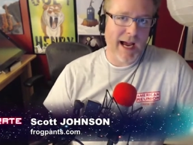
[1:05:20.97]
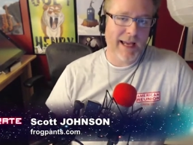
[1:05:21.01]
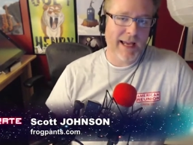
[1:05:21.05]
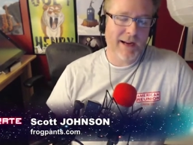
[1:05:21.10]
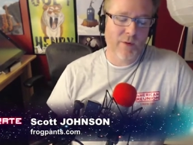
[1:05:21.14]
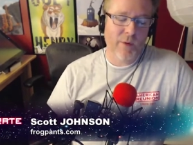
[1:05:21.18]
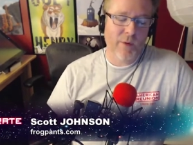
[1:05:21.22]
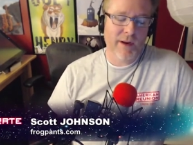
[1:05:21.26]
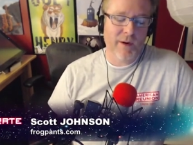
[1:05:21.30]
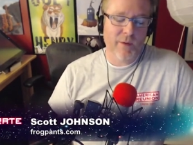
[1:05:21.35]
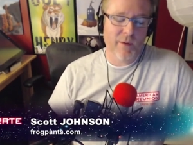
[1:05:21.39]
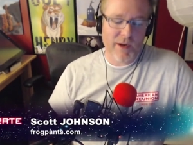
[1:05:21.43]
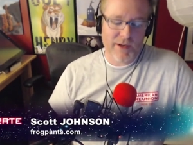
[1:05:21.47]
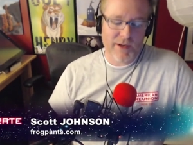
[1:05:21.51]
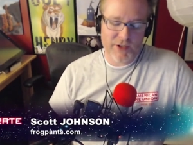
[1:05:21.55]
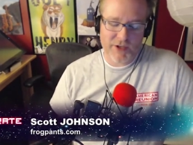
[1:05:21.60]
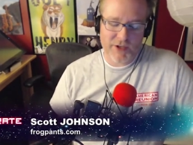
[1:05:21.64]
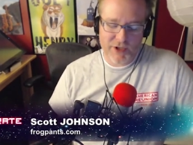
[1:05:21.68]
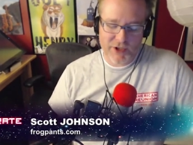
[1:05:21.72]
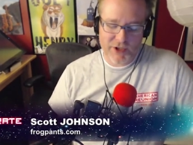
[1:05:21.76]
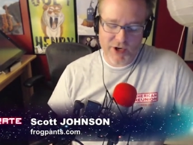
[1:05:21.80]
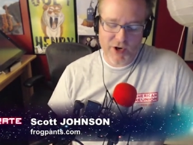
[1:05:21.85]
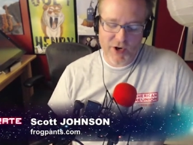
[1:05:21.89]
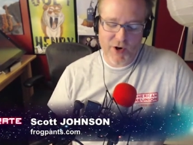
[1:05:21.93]
I don't want to watch a
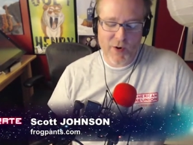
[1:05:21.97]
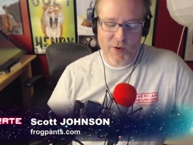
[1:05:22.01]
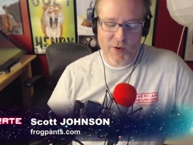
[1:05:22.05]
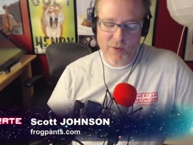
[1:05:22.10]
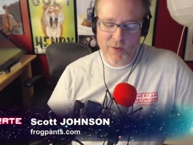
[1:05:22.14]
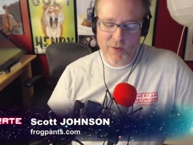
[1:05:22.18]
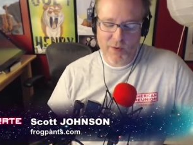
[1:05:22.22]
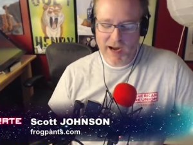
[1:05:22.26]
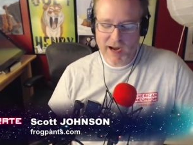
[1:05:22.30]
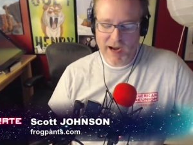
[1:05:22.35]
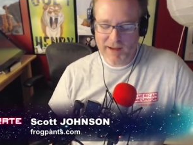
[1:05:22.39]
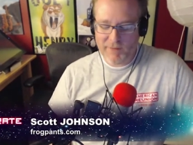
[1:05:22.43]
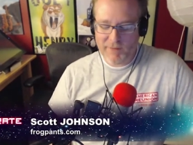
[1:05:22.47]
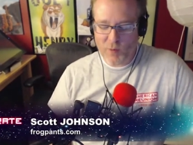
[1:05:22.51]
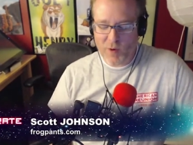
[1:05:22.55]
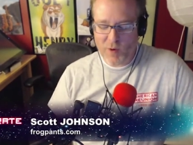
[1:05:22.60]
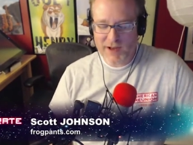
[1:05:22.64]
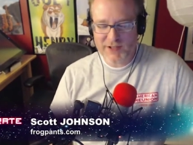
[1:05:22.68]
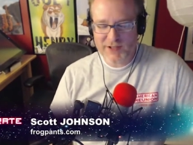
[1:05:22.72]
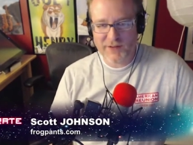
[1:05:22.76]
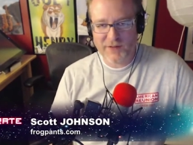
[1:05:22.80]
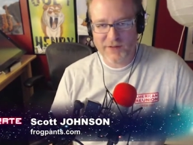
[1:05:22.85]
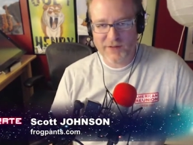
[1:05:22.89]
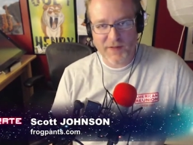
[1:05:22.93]
show or have
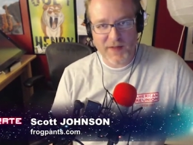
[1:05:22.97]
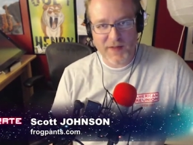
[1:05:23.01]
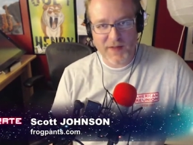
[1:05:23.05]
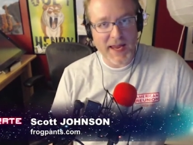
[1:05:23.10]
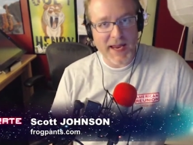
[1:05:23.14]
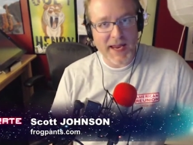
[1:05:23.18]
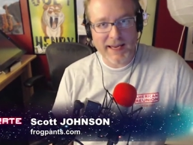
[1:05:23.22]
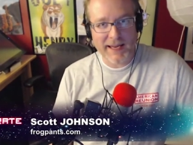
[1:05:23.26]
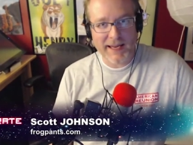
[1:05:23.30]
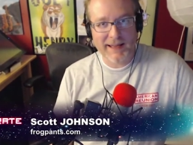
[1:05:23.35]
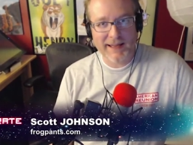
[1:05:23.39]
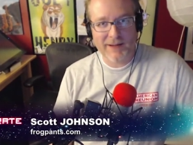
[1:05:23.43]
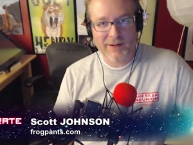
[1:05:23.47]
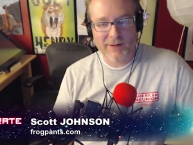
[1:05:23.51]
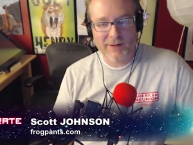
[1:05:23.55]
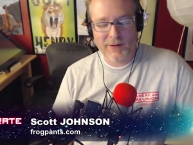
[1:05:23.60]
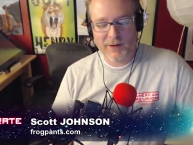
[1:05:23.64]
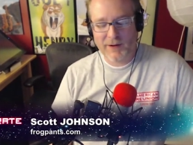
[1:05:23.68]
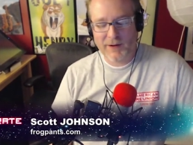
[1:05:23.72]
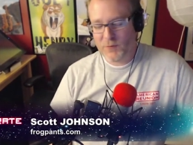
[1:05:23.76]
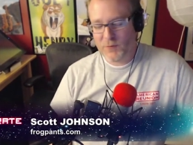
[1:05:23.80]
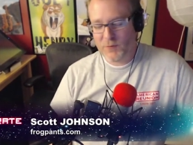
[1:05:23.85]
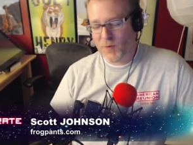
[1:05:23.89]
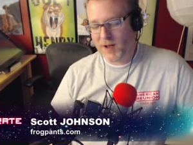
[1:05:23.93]
watch a thing
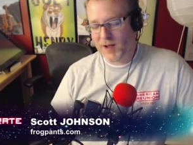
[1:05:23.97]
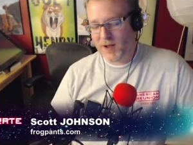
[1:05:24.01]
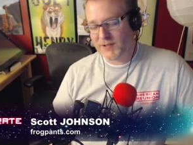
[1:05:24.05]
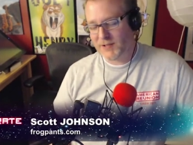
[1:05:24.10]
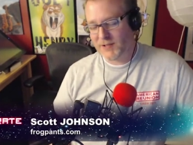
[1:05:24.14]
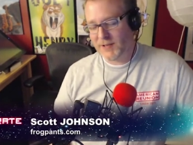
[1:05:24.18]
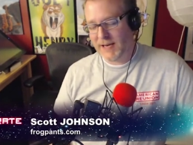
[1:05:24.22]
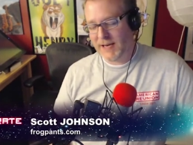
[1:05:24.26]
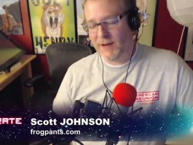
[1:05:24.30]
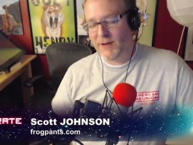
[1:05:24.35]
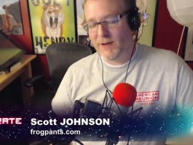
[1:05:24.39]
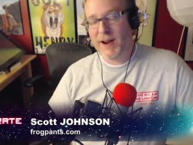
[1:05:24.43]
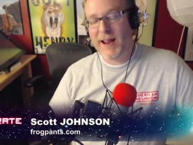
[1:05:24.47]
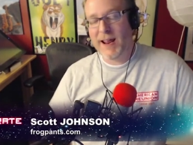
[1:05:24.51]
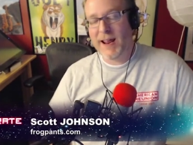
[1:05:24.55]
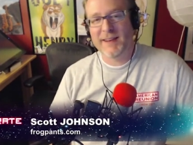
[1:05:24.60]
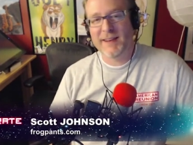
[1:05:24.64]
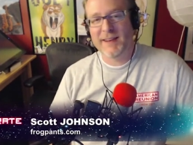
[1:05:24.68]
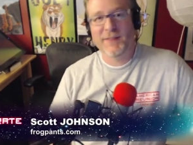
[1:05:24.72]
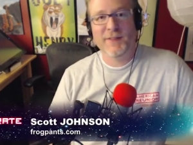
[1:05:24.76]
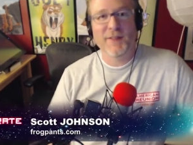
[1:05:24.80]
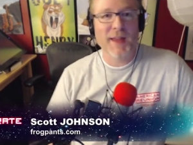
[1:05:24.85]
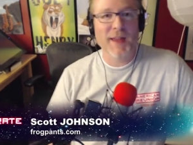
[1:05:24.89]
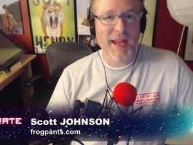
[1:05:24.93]
or even watch an
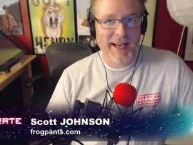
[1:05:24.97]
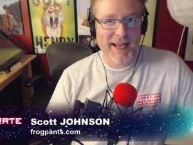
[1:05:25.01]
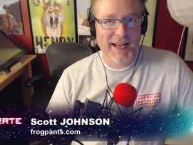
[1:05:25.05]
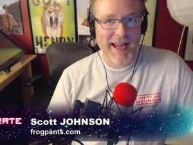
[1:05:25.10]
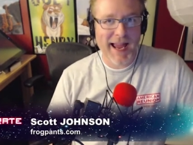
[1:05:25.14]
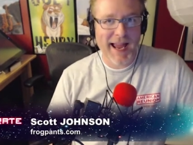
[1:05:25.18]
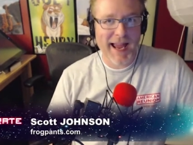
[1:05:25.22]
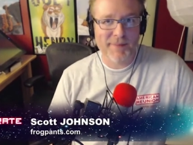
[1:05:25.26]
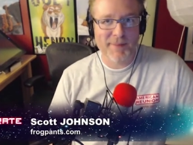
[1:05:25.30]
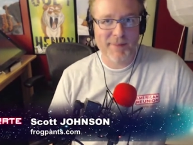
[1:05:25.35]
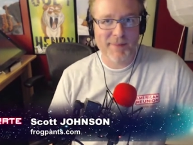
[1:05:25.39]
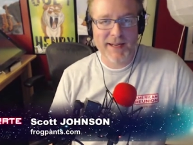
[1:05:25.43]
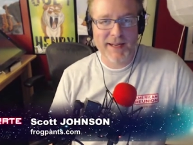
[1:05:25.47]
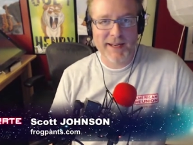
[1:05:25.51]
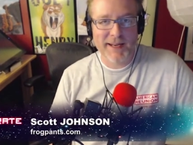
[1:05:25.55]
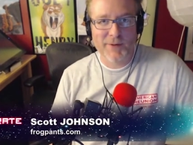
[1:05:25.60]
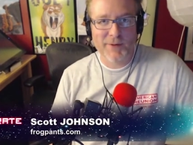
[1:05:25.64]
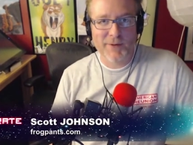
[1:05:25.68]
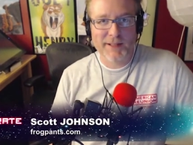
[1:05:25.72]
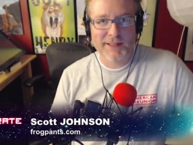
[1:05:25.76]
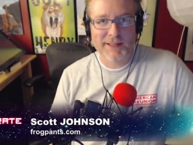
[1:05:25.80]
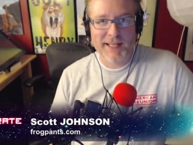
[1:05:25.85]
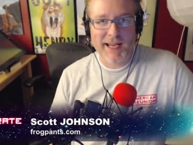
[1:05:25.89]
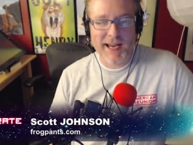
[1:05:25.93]
internet thing happen in
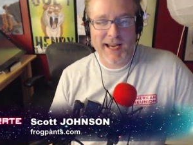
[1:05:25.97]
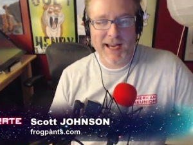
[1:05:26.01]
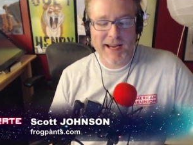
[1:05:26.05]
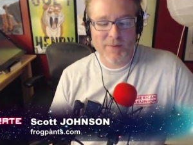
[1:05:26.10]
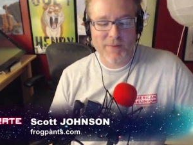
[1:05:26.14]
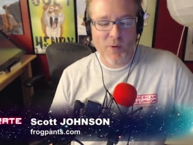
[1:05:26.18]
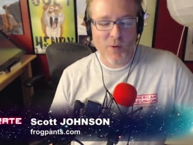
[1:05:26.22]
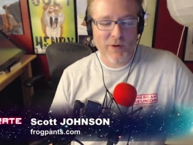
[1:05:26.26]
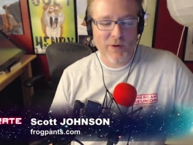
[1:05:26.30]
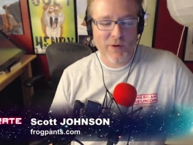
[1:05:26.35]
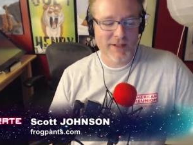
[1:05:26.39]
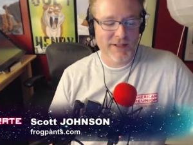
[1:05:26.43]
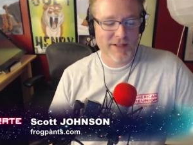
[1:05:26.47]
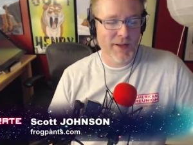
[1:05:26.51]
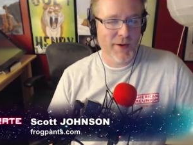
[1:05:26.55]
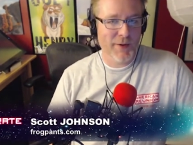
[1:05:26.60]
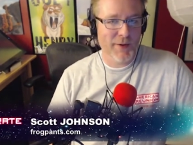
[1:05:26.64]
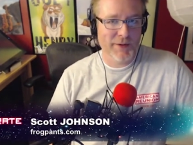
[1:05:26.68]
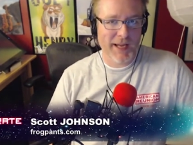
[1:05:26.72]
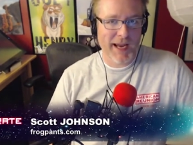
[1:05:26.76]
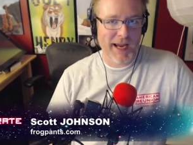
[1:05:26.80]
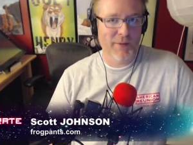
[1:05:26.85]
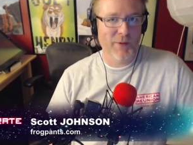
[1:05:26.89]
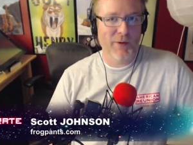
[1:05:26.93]
real time or
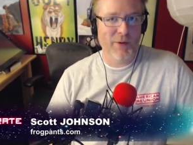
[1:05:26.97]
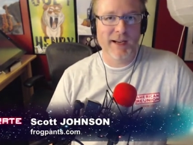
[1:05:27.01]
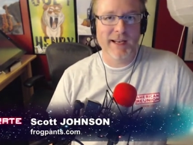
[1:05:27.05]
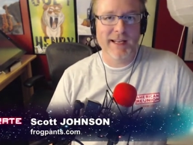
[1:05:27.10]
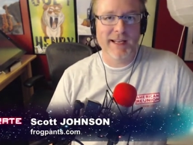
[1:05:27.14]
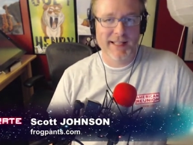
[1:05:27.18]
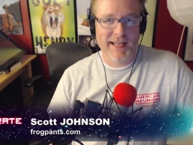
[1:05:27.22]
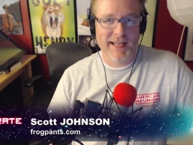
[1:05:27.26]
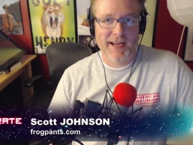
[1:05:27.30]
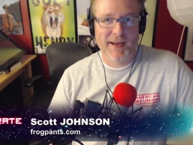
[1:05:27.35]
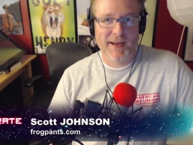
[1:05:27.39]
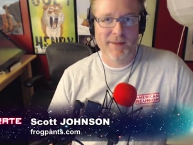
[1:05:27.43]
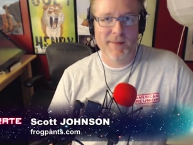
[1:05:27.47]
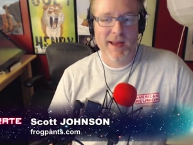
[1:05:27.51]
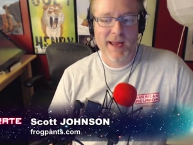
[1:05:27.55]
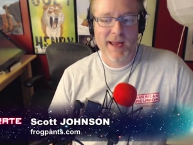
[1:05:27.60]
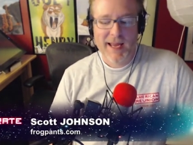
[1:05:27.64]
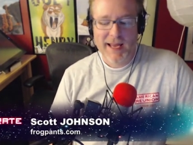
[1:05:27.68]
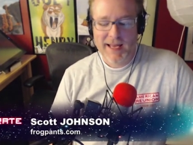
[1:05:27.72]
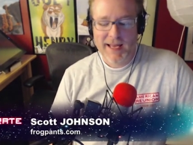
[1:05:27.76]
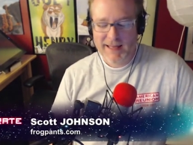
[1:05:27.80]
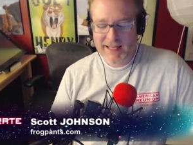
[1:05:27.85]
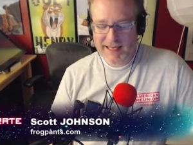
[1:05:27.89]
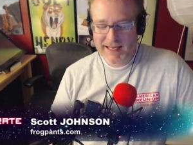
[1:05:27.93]
slow time or any time
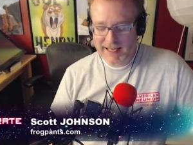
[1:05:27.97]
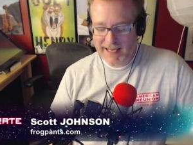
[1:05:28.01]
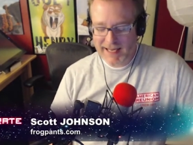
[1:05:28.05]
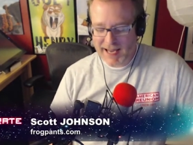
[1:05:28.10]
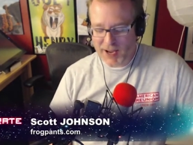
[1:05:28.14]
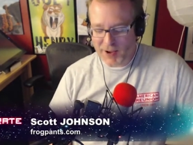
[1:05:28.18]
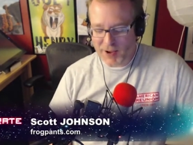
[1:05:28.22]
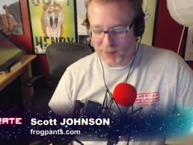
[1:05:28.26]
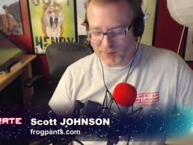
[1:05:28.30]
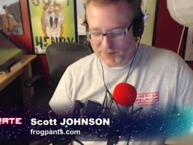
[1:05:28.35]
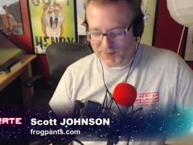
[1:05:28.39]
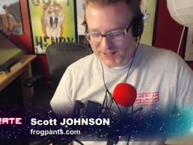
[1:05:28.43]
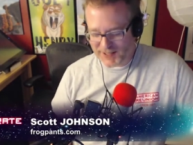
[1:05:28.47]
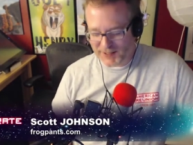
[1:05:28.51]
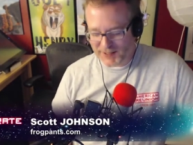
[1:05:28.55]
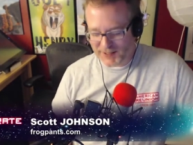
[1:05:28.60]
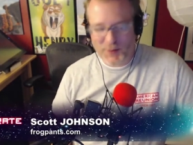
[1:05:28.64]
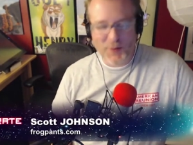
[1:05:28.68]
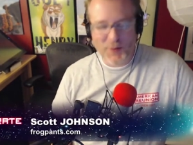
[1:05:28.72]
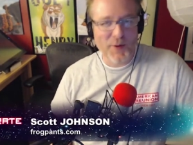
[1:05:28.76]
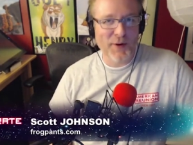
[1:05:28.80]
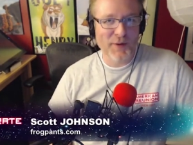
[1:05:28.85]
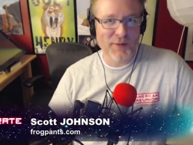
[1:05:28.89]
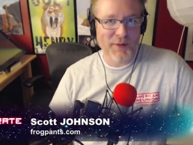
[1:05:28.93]
that helps
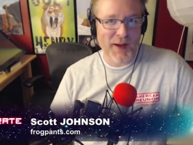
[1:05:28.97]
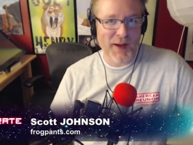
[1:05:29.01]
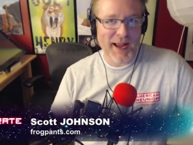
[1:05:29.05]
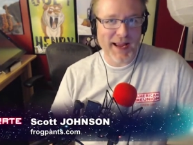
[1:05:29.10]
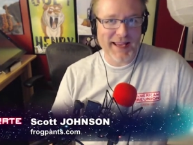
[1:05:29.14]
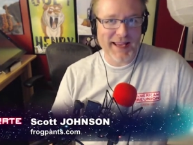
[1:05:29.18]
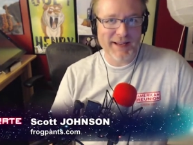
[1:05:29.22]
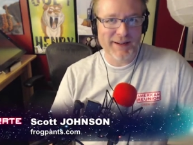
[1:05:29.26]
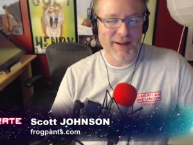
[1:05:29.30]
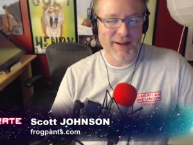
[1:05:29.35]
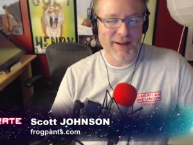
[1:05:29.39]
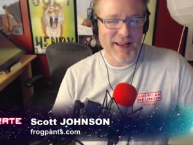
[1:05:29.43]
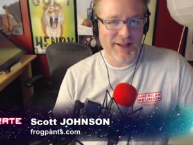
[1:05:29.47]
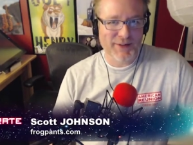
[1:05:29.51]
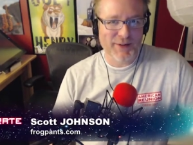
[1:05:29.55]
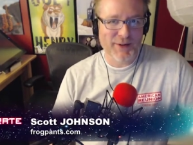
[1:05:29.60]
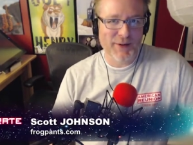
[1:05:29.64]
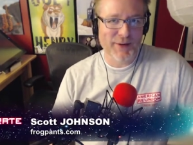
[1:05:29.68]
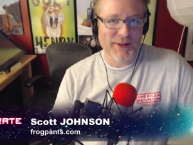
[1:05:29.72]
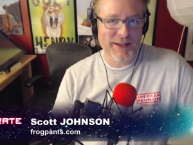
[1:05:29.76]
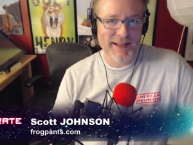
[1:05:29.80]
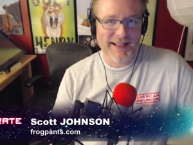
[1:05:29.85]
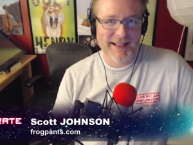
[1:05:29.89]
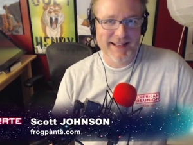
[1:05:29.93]
glorify internet
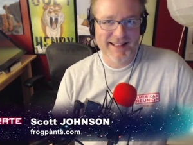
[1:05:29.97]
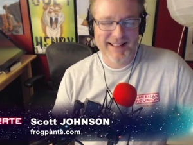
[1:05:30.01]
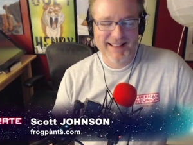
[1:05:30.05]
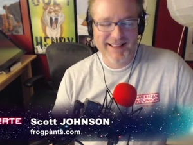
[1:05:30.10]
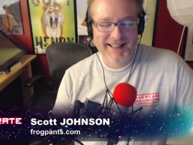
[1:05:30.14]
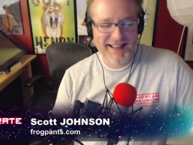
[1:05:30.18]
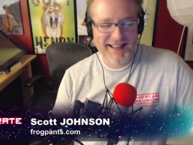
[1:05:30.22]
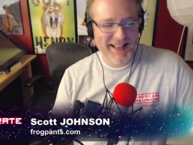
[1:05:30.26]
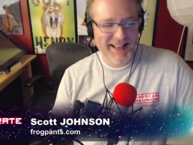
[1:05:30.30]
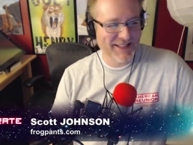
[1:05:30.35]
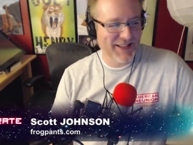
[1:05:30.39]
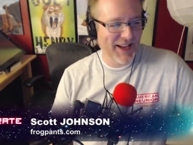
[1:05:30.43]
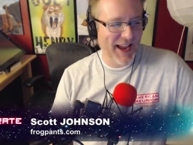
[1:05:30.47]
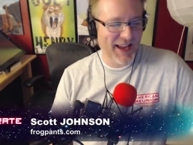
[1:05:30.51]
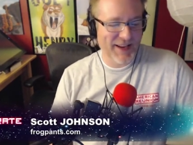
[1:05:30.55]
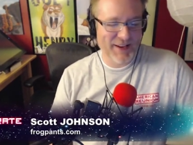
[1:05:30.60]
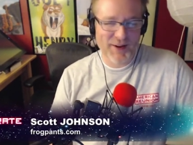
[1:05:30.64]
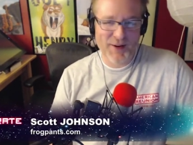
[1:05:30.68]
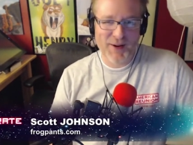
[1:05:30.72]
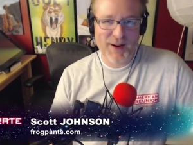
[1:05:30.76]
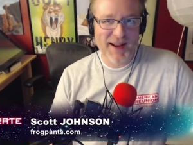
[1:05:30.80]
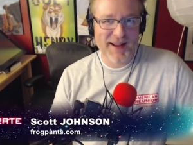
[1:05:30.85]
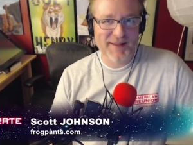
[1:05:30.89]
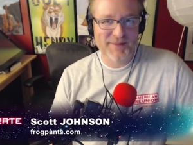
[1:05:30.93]
trolling. That's, I mean, I
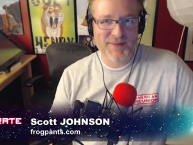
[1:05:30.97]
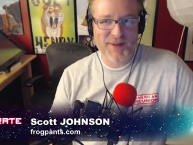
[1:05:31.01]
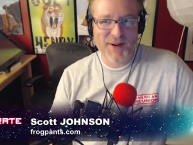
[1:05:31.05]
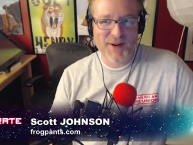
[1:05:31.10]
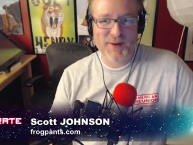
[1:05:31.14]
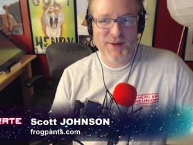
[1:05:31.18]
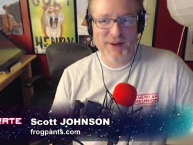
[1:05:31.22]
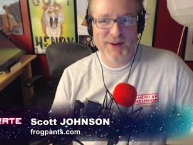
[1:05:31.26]
here's the I thing.